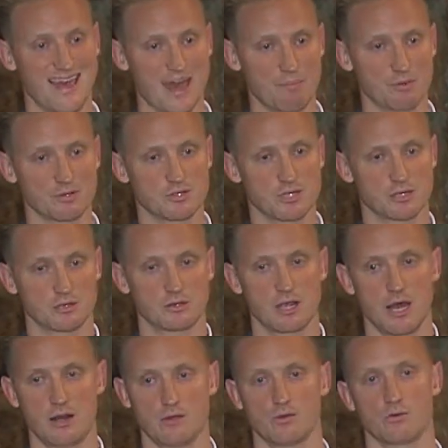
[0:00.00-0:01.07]
that particular
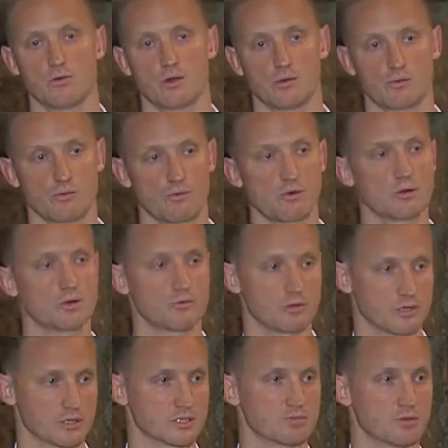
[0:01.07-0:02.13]
category really,
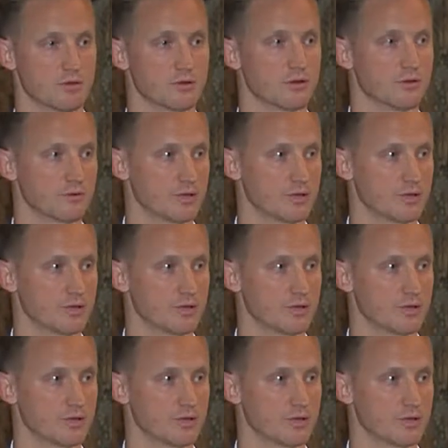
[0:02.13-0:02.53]
really exploded.